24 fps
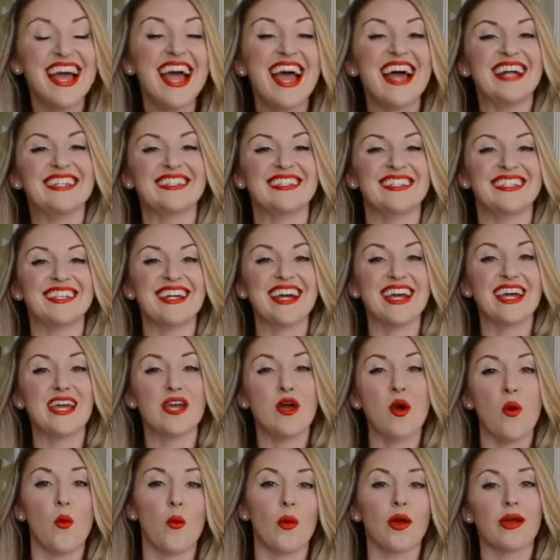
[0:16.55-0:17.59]
And
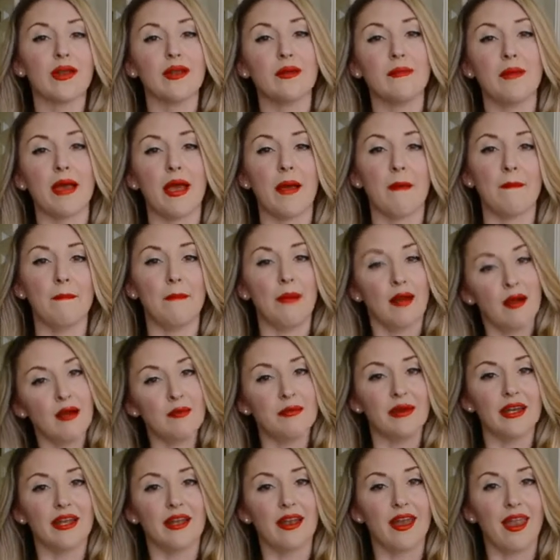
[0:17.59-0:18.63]
today, we're gonna make
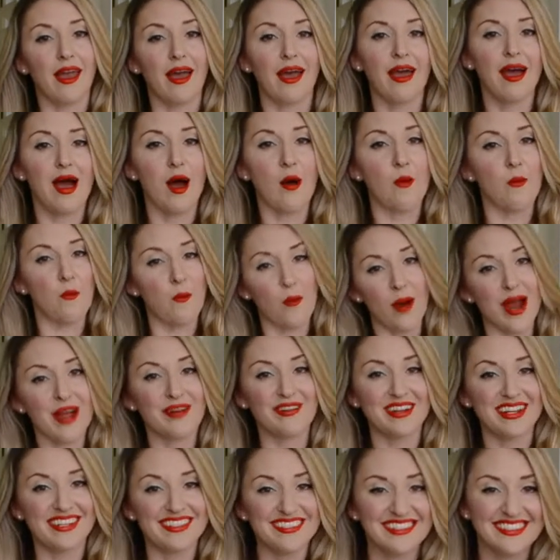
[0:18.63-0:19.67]
bourbon
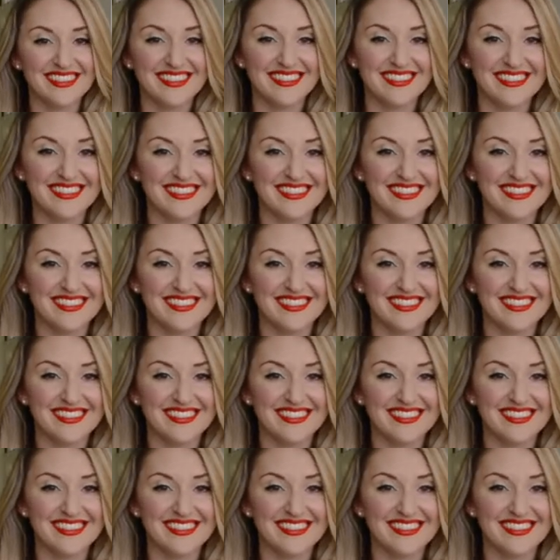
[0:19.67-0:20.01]
brownies.